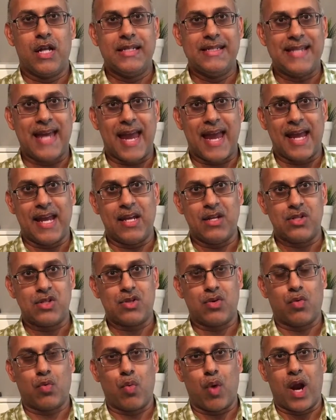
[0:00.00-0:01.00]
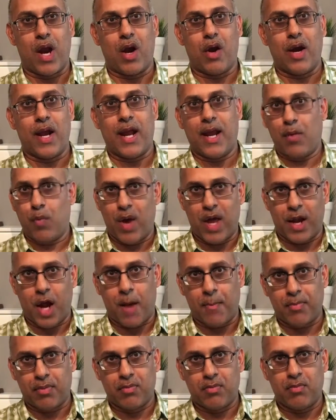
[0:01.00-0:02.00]
days where it went
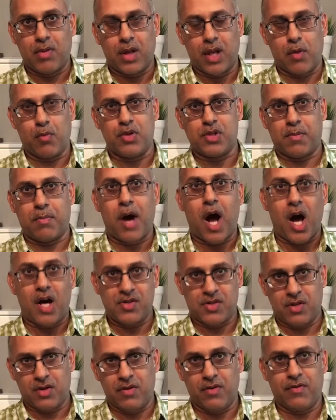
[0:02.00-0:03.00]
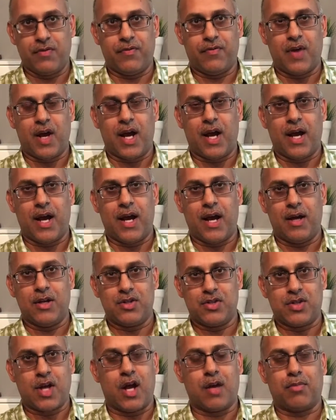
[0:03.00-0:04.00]
up. It was a positive
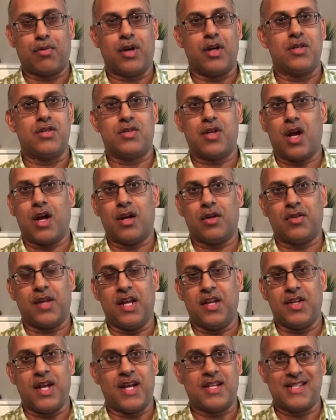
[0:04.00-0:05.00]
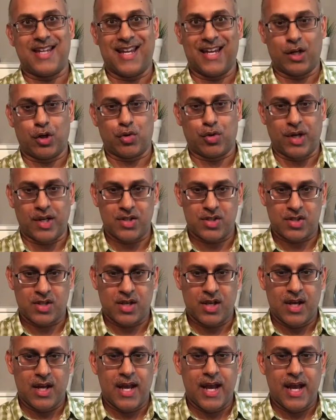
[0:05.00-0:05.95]
the index increased.